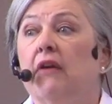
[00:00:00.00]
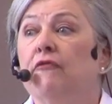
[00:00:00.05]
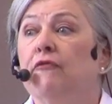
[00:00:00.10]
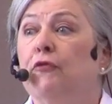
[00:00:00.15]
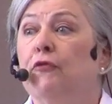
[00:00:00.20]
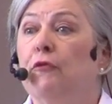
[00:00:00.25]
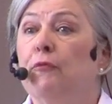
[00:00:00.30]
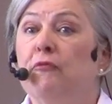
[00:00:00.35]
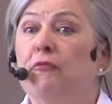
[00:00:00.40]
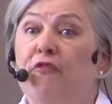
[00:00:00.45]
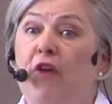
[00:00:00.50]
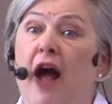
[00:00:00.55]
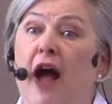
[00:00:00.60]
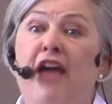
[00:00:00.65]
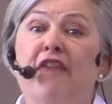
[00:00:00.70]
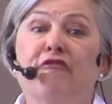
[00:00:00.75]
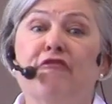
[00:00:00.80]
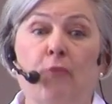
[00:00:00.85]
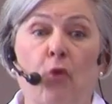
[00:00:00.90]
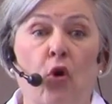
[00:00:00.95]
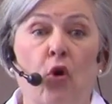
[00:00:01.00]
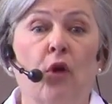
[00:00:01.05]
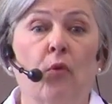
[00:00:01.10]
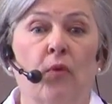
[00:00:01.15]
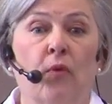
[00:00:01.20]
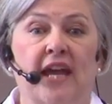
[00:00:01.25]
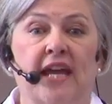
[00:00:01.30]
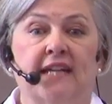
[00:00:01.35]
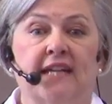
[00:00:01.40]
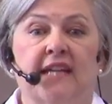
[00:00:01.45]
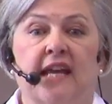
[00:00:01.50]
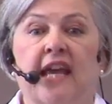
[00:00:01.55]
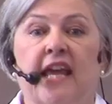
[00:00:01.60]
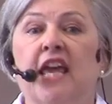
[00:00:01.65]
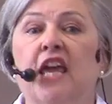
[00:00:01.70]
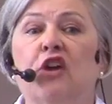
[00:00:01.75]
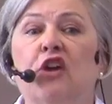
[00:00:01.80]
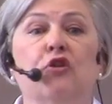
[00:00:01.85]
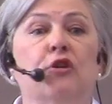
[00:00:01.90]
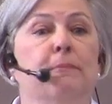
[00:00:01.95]
for 5 more weeks,
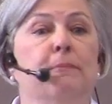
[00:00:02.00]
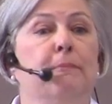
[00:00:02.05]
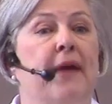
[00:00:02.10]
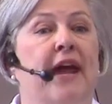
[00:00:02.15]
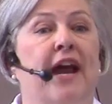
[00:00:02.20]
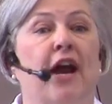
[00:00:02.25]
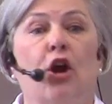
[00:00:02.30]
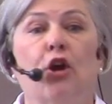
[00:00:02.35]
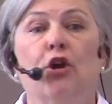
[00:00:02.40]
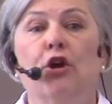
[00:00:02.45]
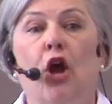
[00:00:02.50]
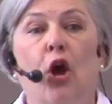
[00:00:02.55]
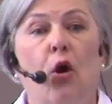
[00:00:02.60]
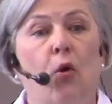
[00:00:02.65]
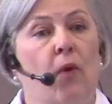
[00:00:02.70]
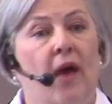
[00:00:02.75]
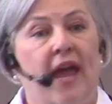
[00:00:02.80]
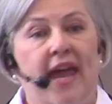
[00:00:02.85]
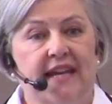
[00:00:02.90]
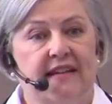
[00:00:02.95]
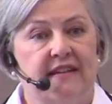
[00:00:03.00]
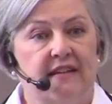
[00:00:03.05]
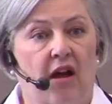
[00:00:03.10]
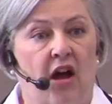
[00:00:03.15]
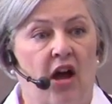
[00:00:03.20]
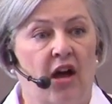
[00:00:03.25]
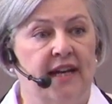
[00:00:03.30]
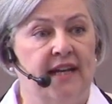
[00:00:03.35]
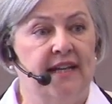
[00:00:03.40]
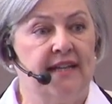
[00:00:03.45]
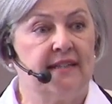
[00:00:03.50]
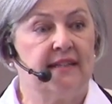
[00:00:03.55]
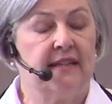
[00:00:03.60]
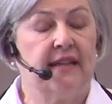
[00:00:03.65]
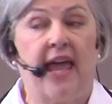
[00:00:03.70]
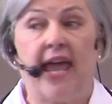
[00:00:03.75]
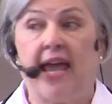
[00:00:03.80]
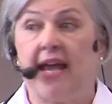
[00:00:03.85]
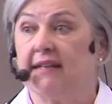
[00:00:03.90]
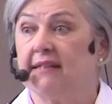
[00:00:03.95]
he could bear no weight on his
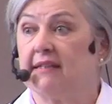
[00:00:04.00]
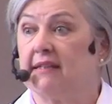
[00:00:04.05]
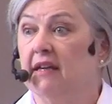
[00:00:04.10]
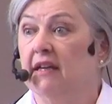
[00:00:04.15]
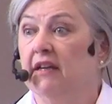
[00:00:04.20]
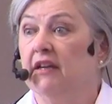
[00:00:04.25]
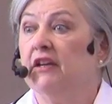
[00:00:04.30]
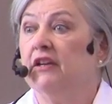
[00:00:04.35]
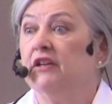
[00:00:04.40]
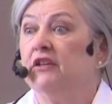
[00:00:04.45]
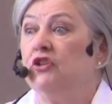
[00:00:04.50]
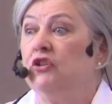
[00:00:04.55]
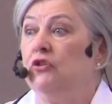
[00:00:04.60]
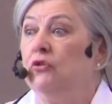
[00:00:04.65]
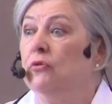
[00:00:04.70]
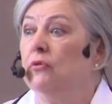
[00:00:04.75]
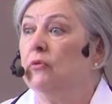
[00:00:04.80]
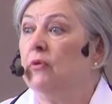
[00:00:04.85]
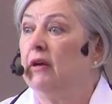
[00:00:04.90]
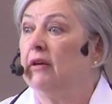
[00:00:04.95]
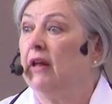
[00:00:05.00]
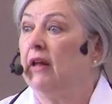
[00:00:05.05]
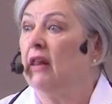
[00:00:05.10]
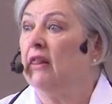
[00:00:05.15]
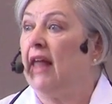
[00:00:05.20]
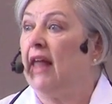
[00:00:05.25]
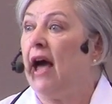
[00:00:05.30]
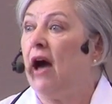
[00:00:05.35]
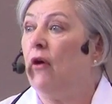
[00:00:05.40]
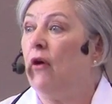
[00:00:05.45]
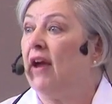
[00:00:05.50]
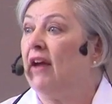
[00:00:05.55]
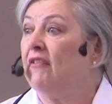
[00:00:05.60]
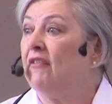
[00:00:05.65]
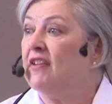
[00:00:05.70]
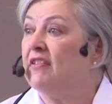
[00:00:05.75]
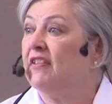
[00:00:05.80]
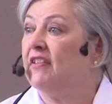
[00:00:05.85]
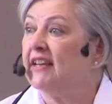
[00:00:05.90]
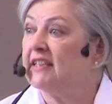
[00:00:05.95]
legs to allow
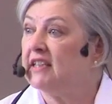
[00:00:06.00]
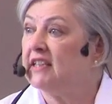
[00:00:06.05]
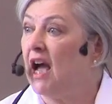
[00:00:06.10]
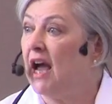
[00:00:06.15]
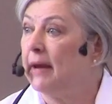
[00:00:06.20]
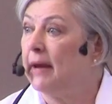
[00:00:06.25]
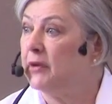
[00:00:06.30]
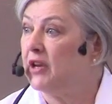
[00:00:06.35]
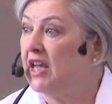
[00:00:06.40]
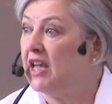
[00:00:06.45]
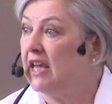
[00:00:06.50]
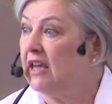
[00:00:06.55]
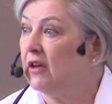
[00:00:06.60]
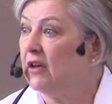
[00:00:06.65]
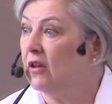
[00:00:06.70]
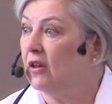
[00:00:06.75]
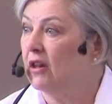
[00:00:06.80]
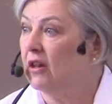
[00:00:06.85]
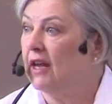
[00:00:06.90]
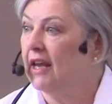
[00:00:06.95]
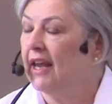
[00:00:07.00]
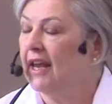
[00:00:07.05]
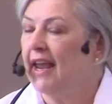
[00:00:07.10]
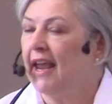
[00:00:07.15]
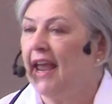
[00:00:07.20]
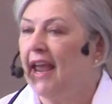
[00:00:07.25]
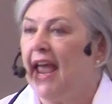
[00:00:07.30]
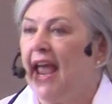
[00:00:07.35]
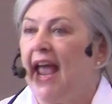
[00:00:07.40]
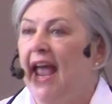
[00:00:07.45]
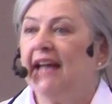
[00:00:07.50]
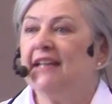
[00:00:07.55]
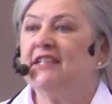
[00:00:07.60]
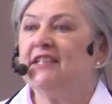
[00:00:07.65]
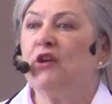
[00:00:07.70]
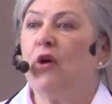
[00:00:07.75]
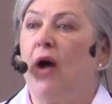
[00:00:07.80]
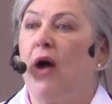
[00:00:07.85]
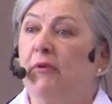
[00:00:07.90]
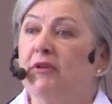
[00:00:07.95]
everything time to heal. And
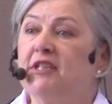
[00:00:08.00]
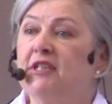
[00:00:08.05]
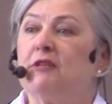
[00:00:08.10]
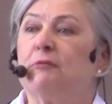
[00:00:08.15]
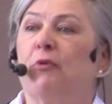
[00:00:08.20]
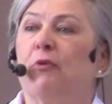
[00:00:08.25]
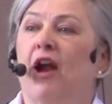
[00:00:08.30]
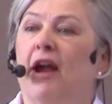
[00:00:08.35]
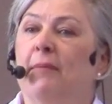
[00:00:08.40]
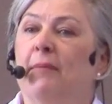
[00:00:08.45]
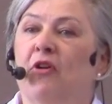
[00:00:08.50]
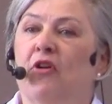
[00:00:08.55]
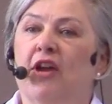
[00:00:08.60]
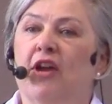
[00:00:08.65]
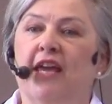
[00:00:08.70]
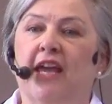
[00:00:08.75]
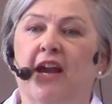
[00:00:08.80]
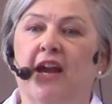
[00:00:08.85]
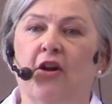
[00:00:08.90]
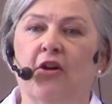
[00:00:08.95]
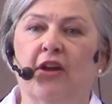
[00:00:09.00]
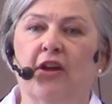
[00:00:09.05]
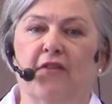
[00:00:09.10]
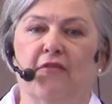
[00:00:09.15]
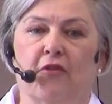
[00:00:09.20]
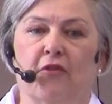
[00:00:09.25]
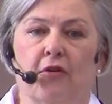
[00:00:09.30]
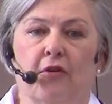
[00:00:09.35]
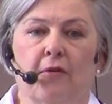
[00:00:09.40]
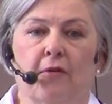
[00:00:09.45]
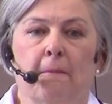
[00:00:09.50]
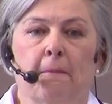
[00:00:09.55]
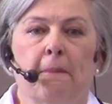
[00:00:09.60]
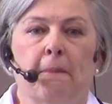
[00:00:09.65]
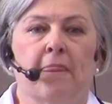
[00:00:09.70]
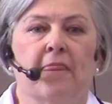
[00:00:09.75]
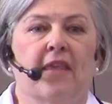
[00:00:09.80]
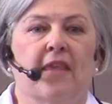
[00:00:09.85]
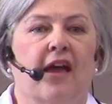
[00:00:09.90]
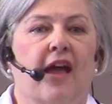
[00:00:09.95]
so I was his primary caregiver,
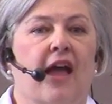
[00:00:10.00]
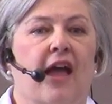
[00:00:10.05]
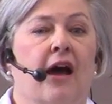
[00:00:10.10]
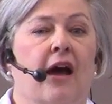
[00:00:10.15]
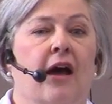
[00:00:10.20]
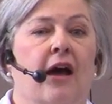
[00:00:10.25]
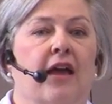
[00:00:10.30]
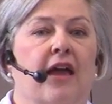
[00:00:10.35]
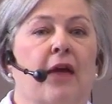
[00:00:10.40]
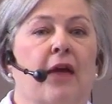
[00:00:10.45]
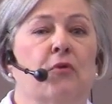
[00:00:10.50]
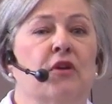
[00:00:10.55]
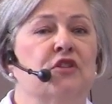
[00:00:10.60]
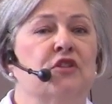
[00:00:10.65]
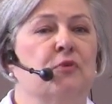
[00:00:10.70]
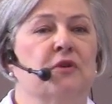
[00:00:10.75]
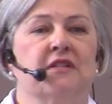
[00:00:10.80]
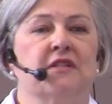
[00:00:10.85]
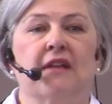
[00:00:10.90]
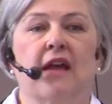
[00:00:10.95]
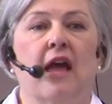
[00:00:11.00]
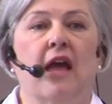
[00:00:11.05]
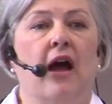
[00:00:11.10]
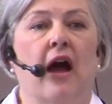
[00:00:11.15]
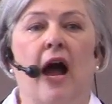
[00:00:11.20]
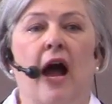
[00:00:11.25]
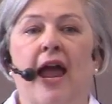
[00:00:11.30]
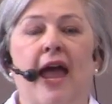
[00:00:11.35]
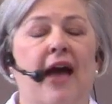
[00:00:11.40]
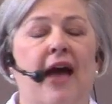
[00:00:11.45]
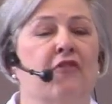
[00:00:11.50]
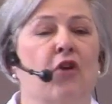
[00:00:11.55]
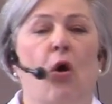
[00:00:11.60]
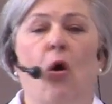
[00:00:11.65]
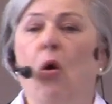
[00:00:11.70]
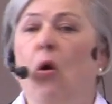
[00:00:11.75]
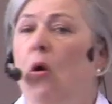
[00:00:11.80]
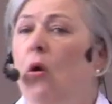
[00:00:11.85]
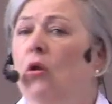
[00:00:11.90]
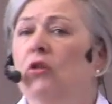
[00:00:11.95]
which was, I have a
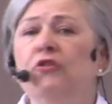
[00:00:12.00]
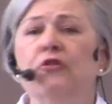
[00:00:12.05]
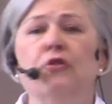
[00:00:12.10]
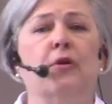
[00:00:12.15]
whole